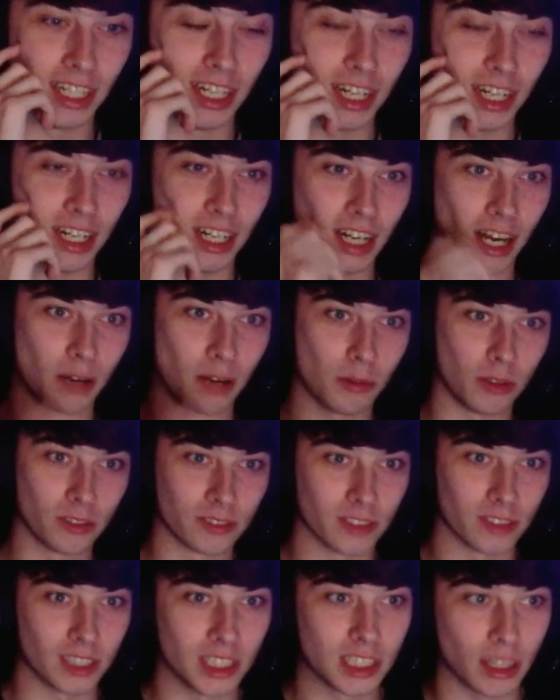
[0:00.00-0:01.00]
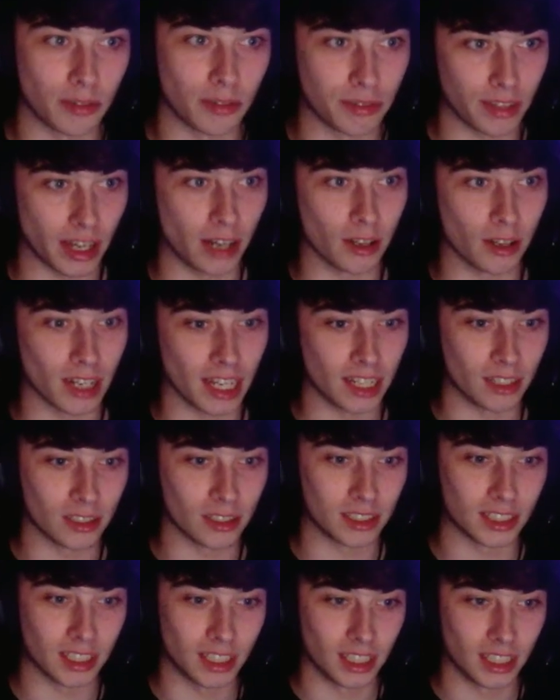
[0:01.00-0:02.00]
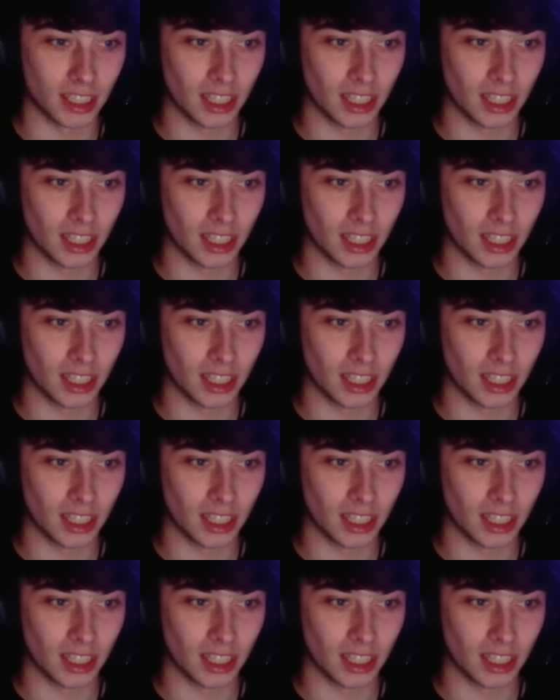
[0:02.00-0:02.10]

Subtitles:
I will read some of it out loud,